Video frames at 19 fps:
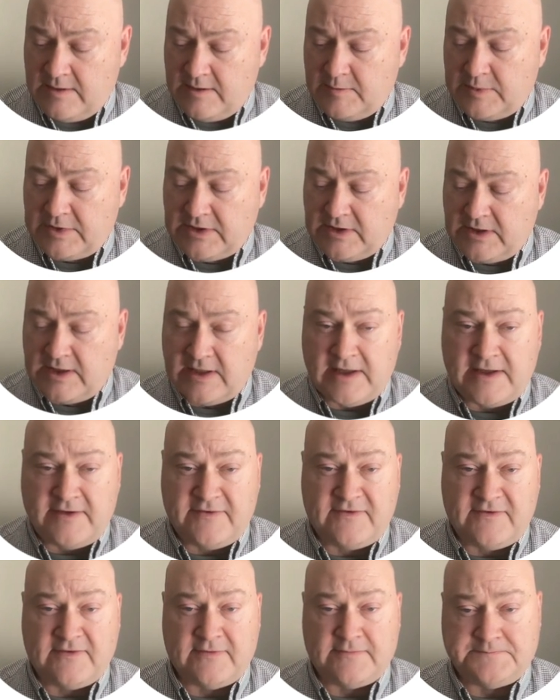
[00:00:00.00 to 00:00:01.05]

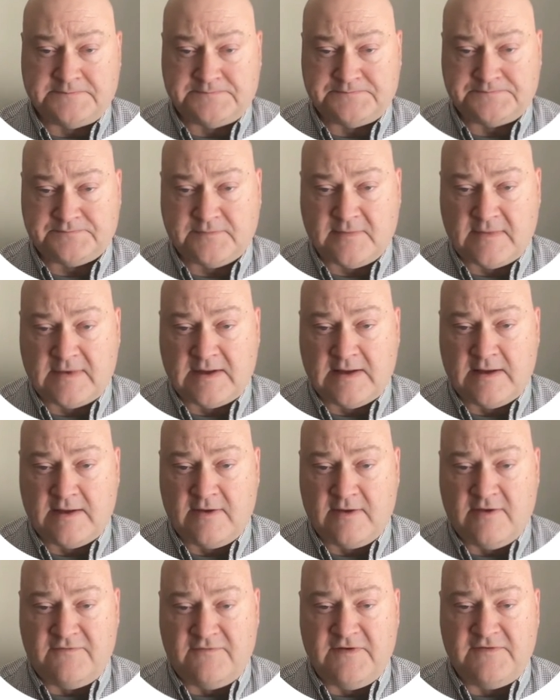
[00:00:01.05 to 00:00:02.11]
plus
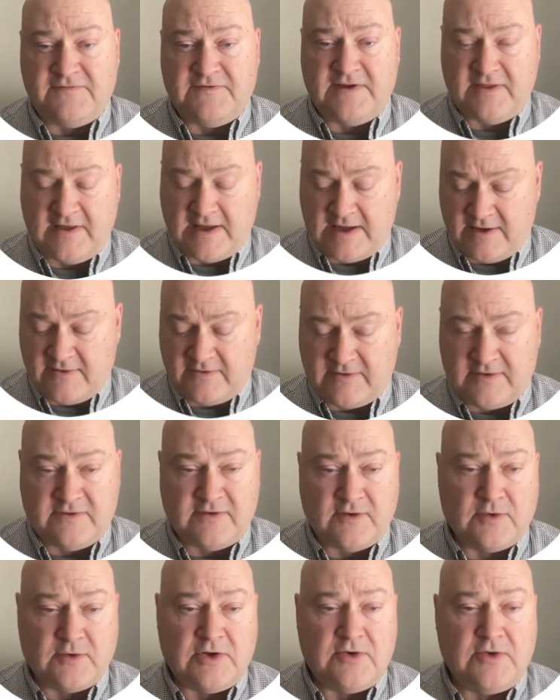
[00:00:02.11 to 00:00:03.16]
the 50,000.
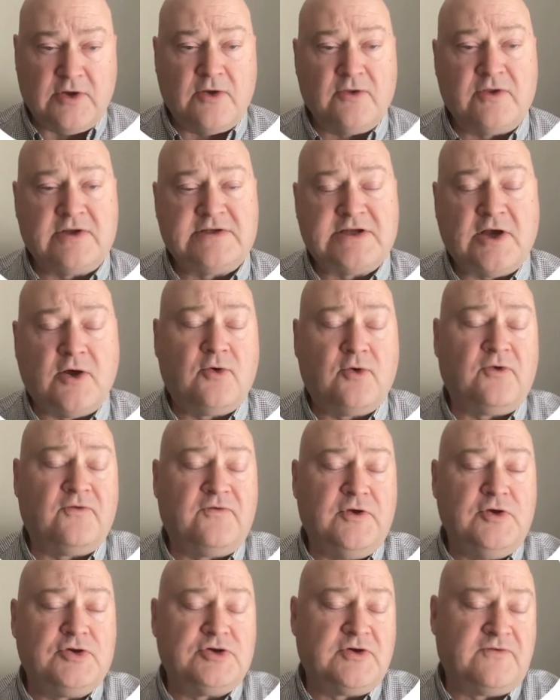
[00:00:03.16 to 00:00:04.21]
So you know the total
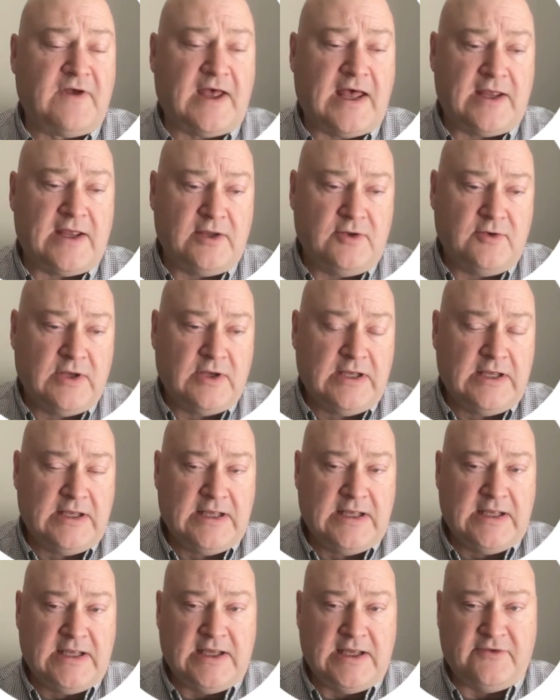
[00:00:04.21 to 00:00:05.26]
future value
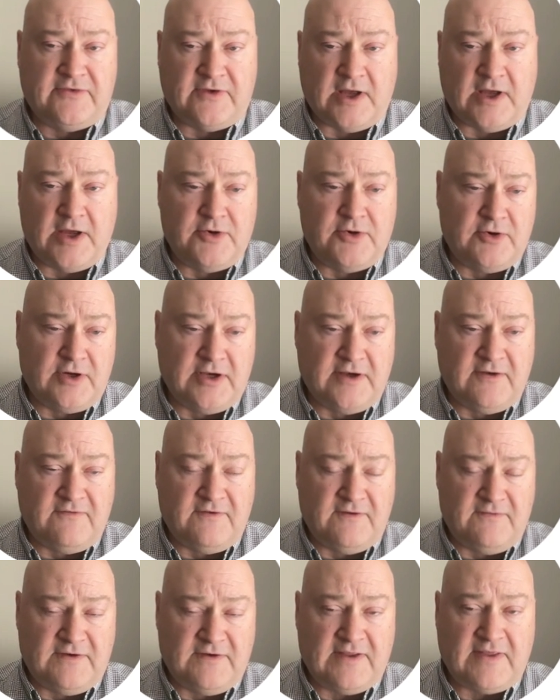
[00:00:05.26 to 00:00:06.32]
is
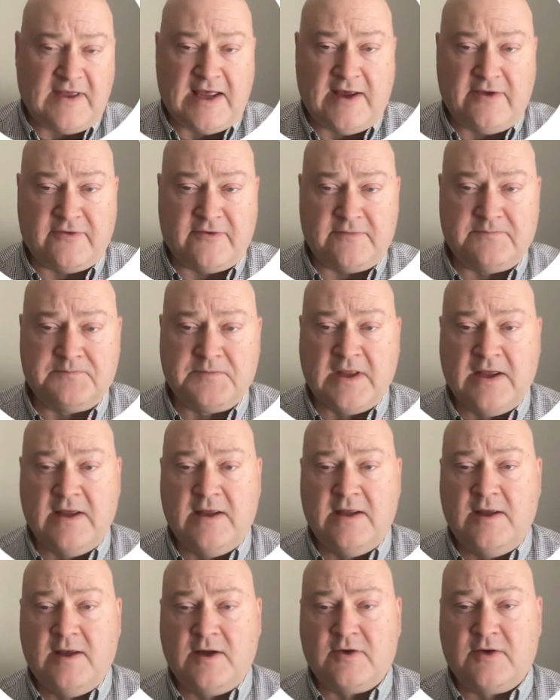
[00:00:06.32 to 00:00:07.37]
150,000.
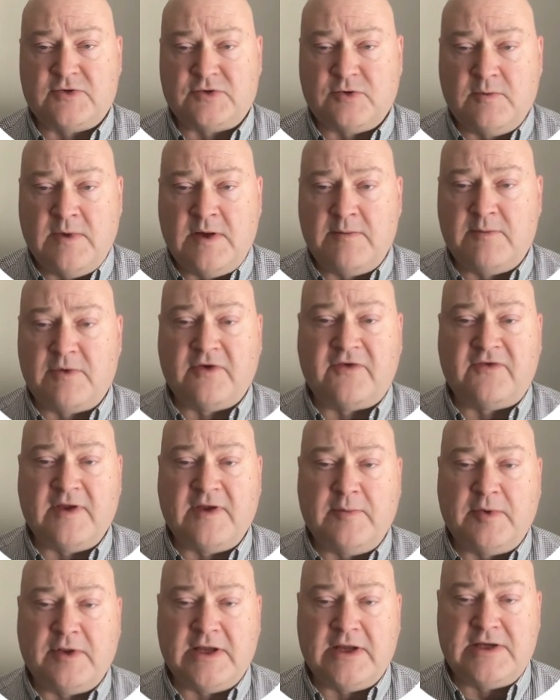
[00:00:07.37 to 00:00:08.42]
Because remember,
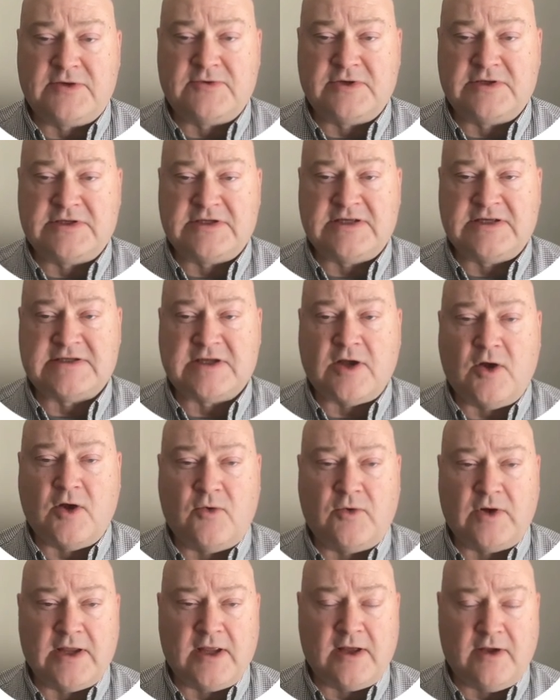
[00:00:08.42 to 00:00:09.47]
simple interest is
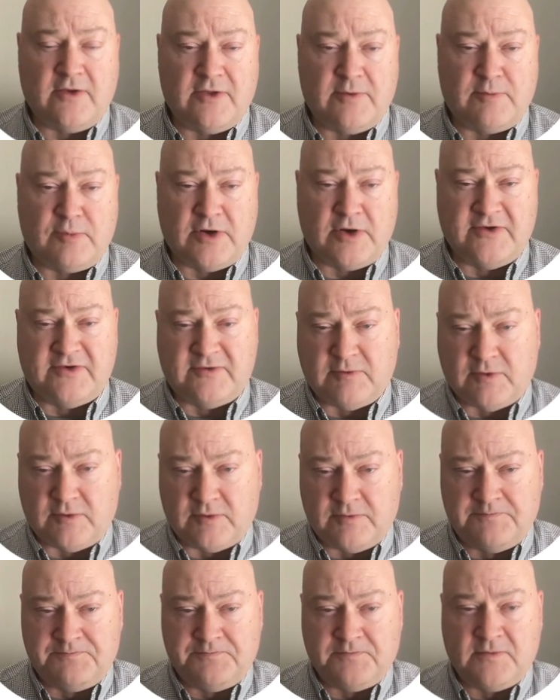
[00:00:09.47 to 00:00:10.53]
only on the principal.
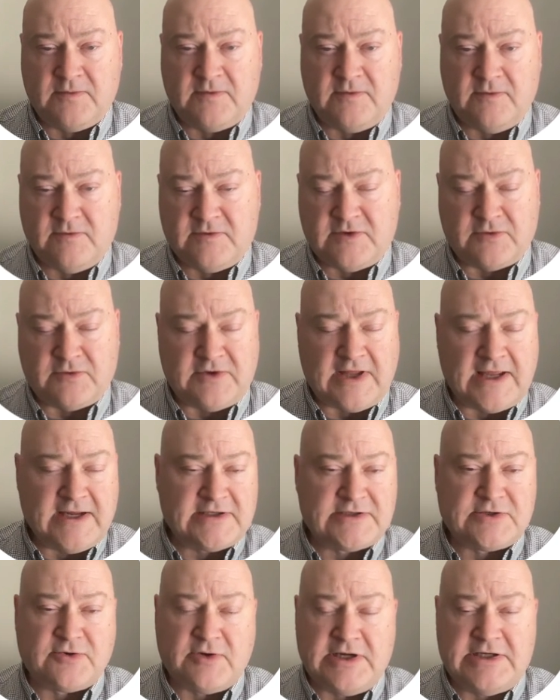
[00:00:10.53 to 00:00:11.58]
So take a
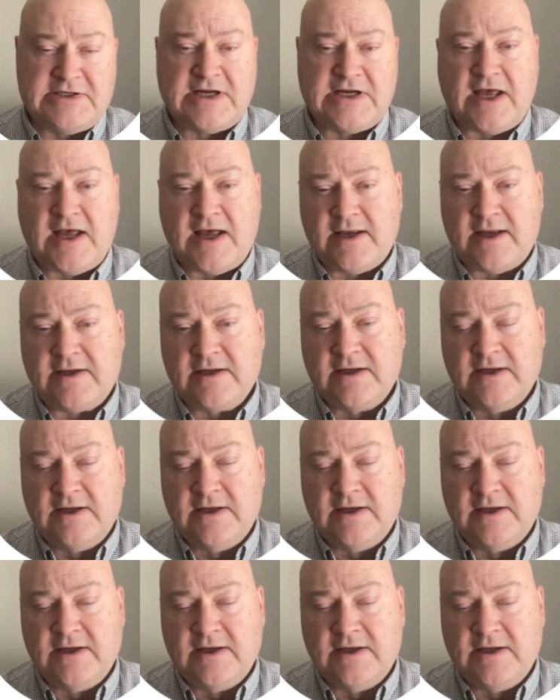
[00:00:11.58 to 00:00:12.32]
screenshot,